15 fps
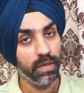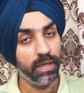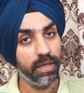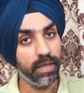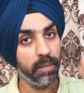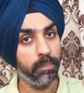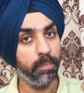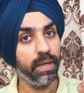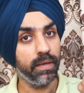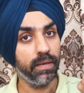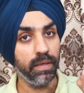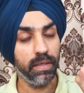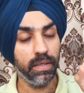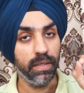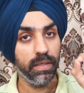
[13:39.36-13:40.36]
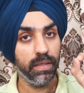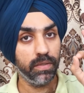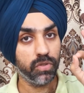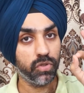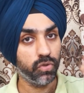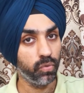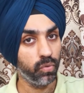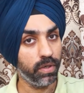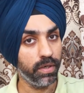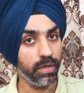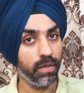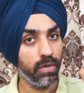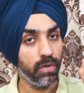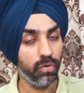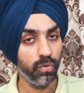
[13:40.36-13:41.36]
typically
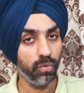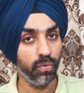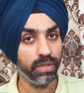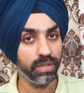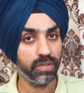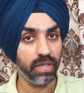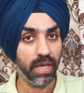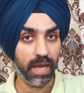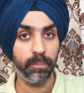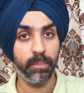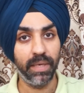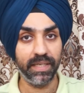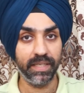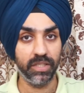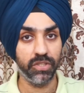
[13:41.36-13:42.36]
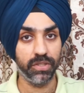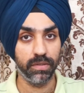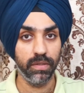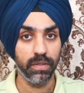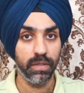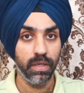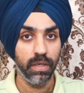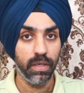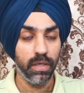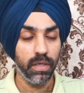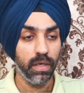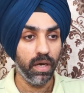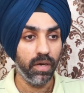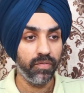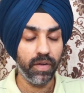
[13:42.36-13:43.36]
suited to its application.
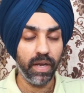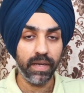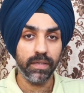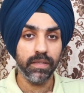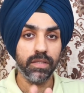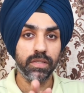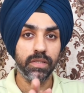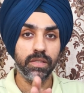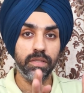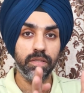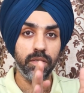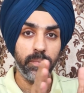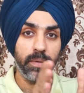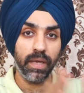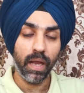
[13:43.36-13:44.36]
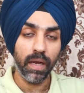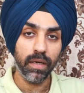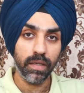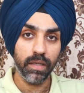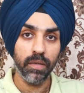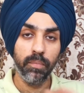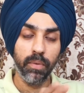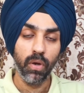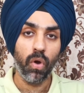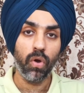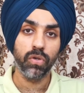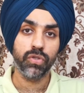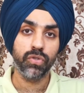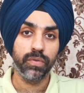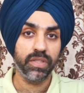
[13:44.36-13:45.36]
A fragrance typicality
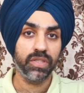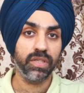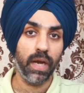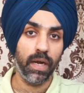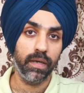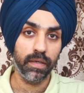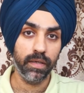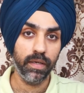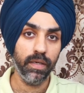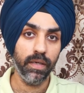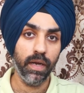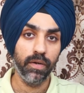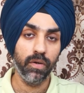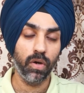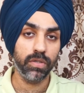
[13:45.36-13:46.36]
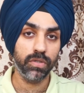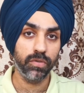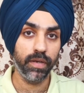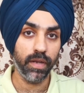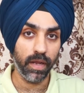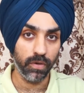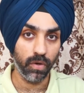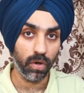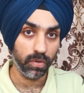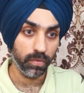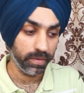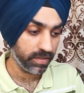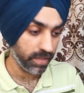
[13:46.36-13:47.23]
belongs to its category and not to its